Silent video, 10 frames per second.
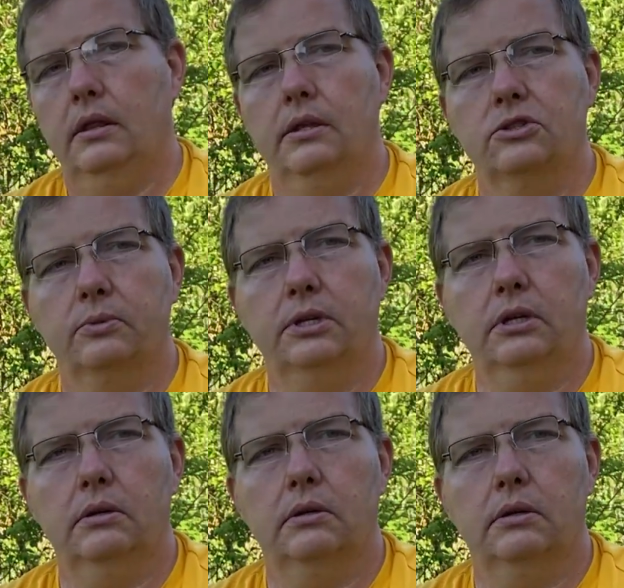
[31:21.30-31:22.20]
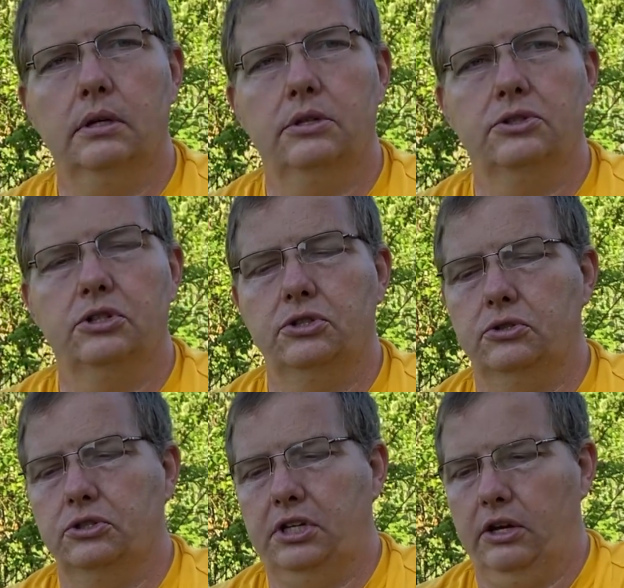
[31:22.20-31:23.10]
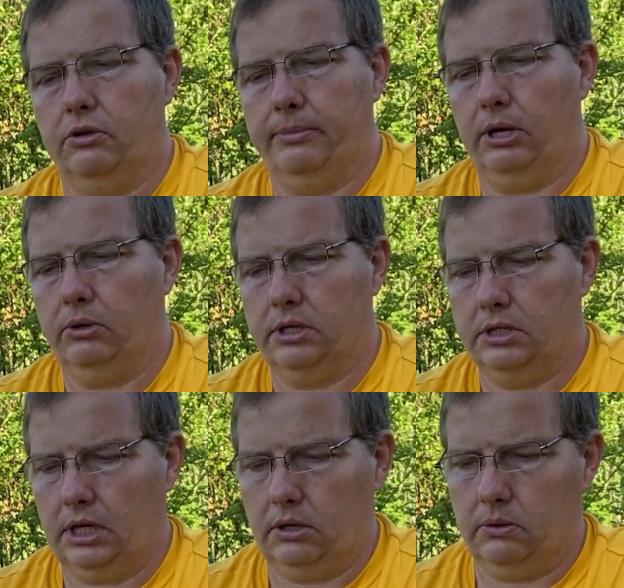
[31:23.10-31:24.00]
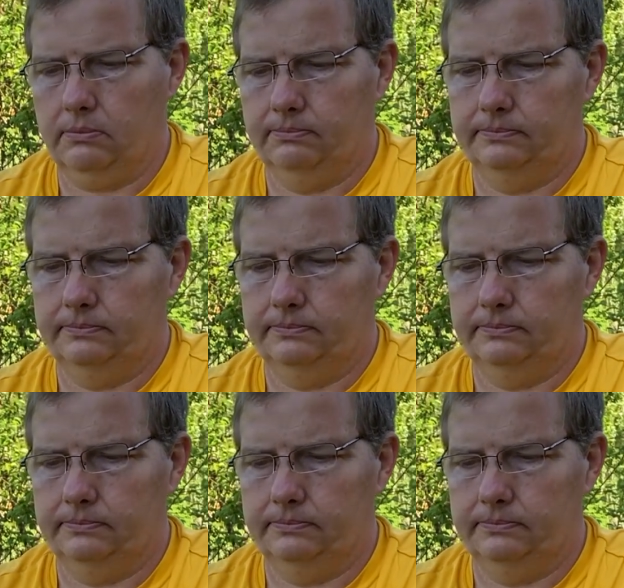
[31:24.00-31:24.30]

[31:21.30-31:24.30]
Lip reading: This one here is just your standard metal container,